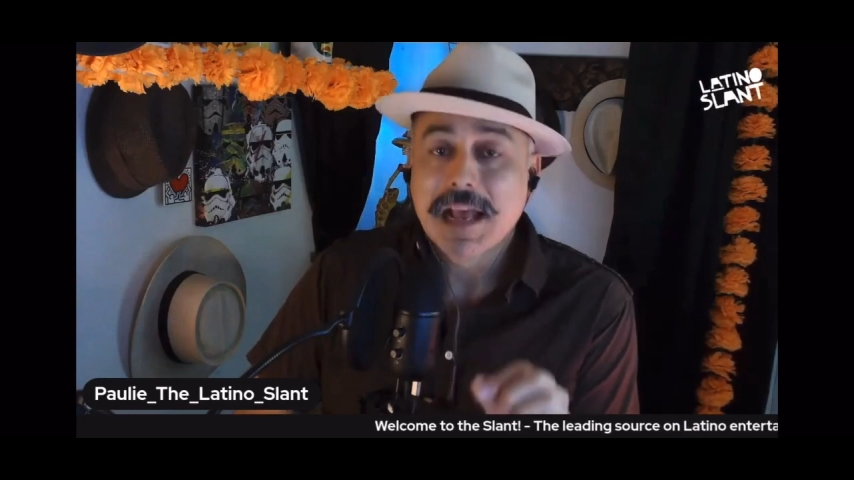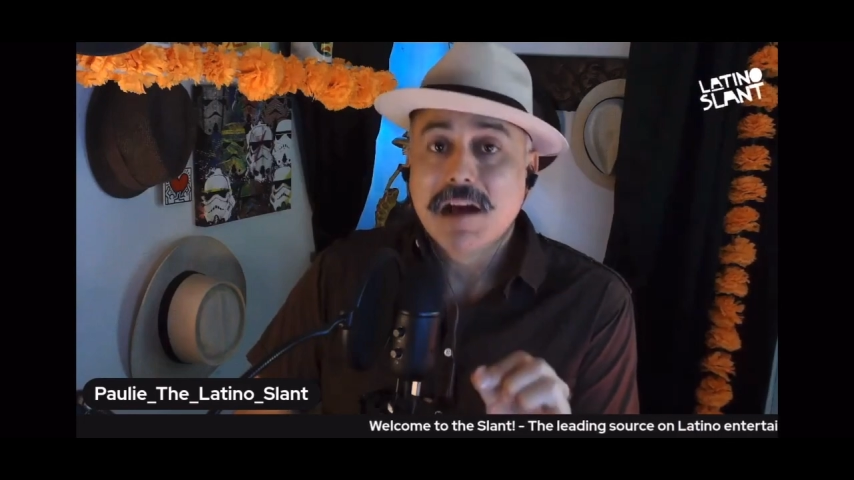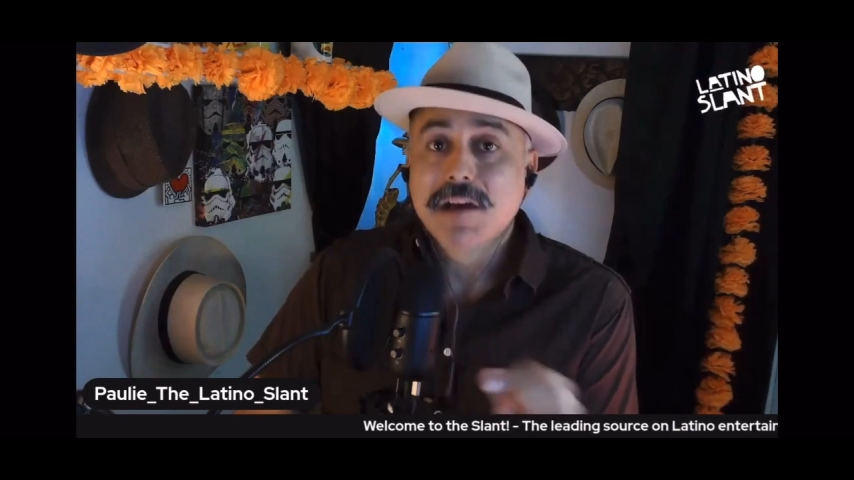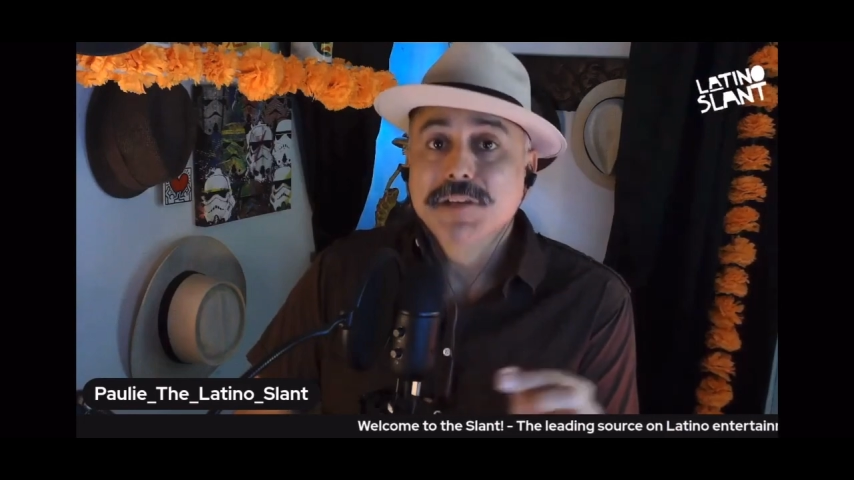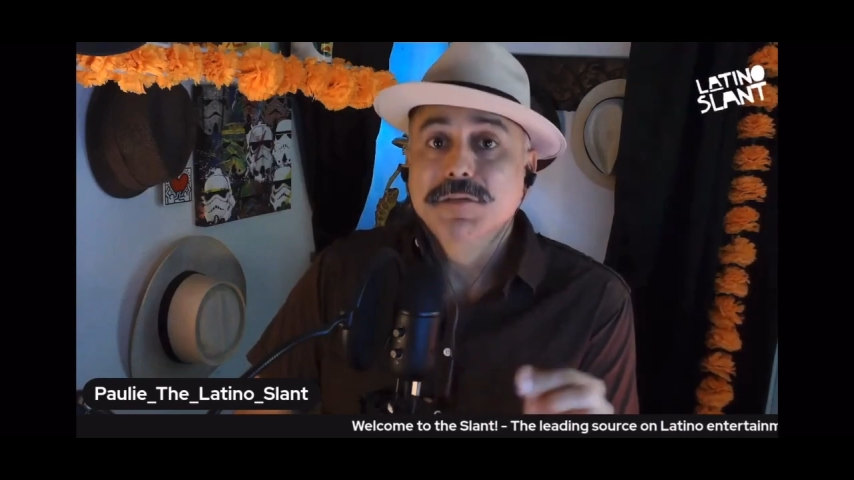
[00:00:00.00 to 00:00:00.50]

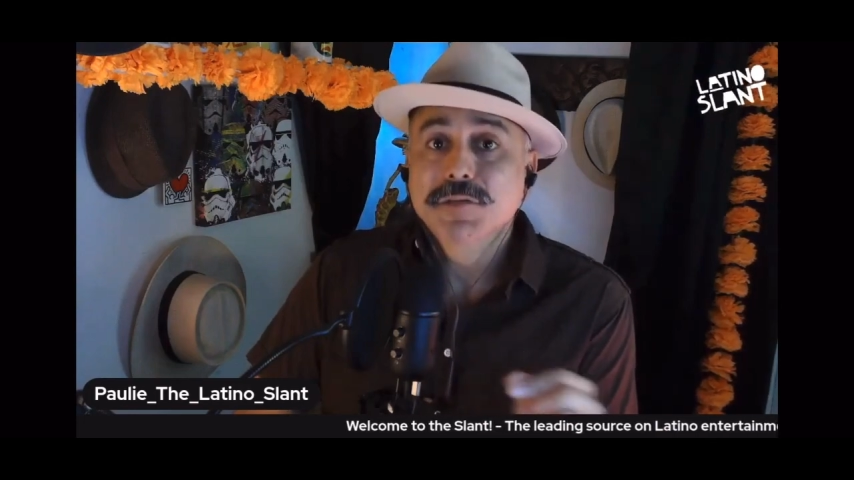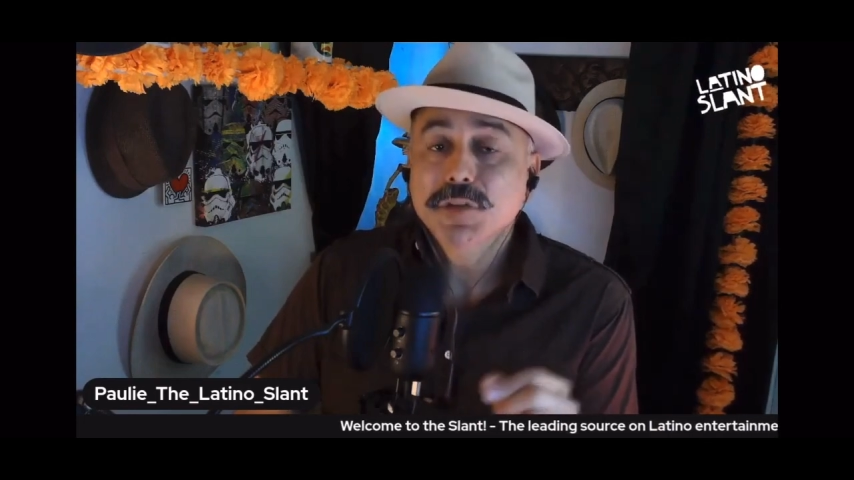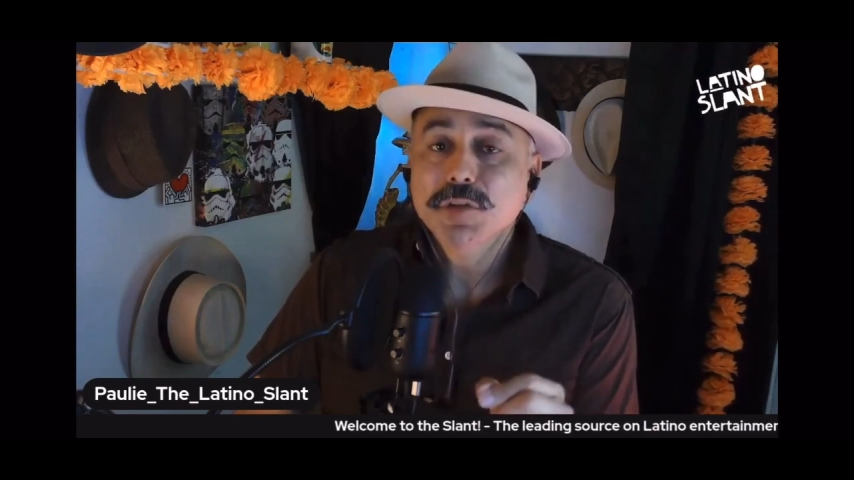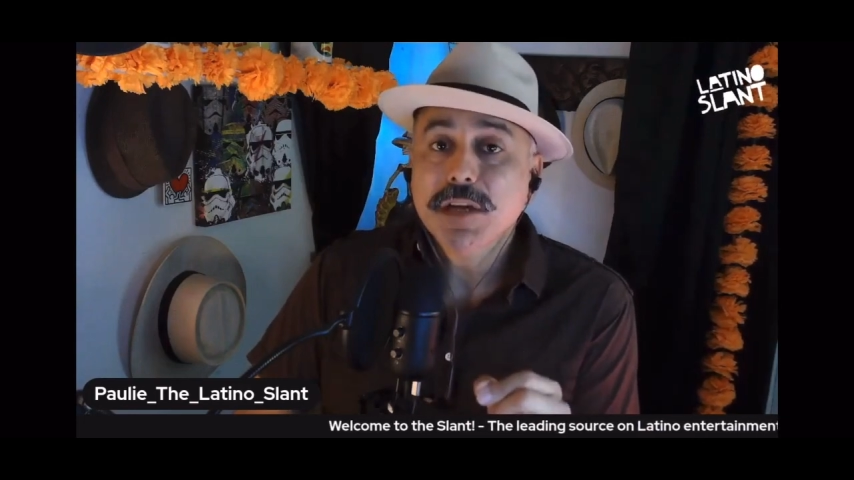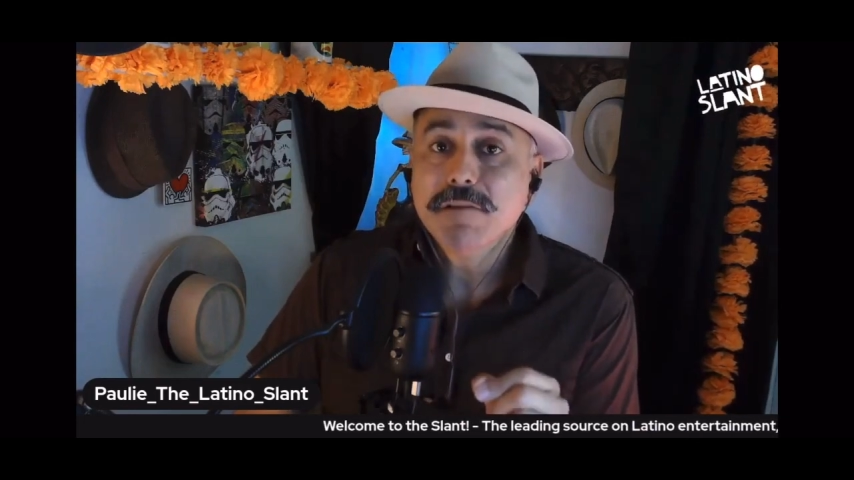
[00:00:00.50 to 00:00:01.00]
Also,
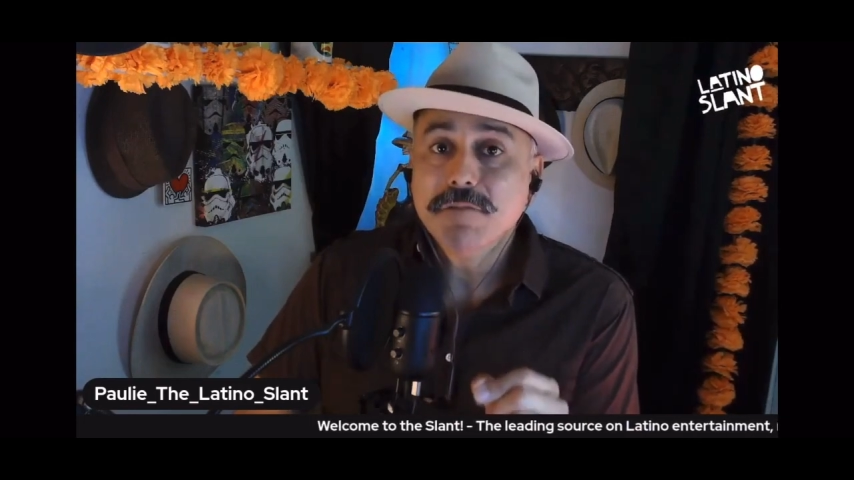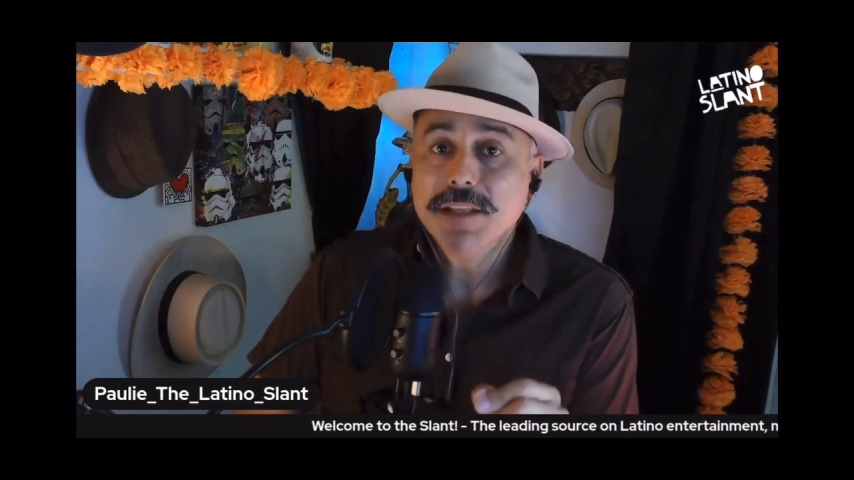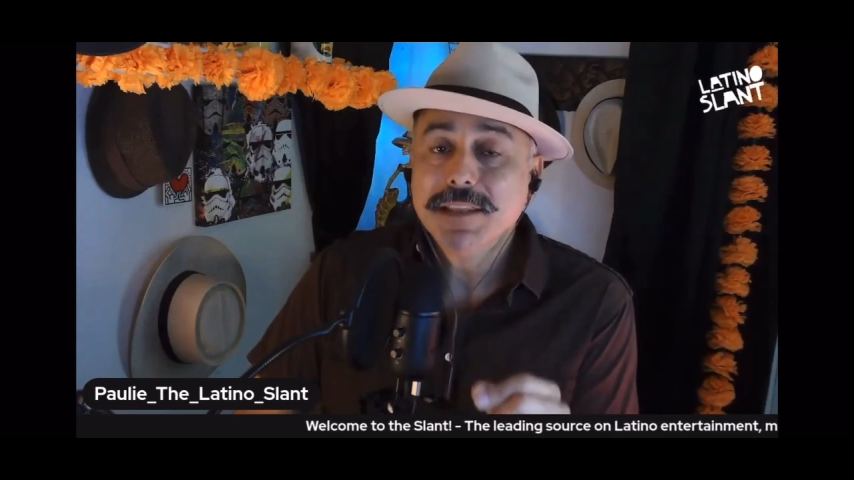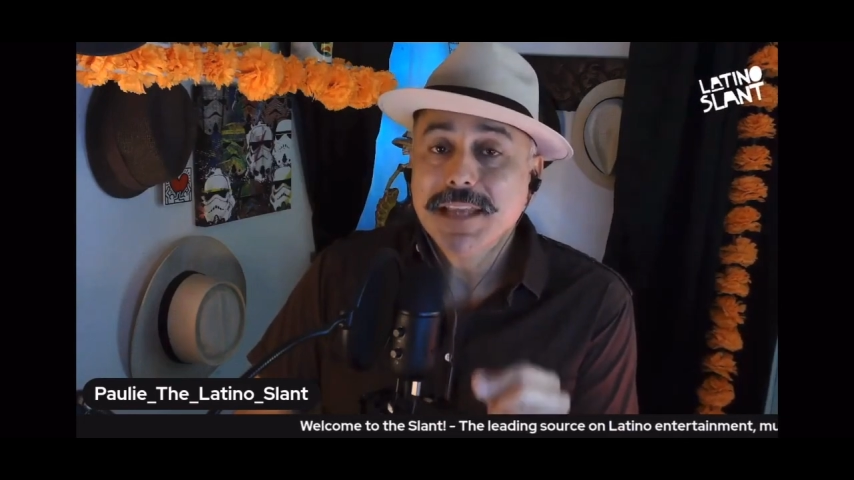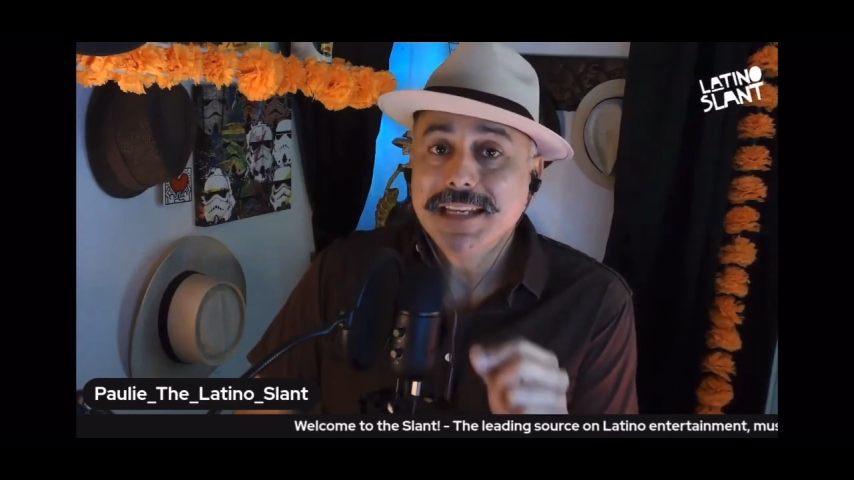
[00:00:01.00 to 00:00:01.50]
too, I've
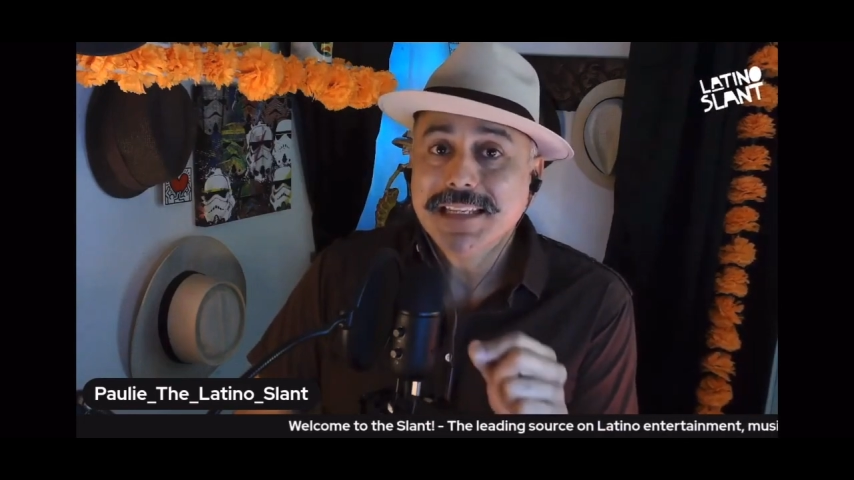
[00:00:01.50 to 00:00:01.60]
read that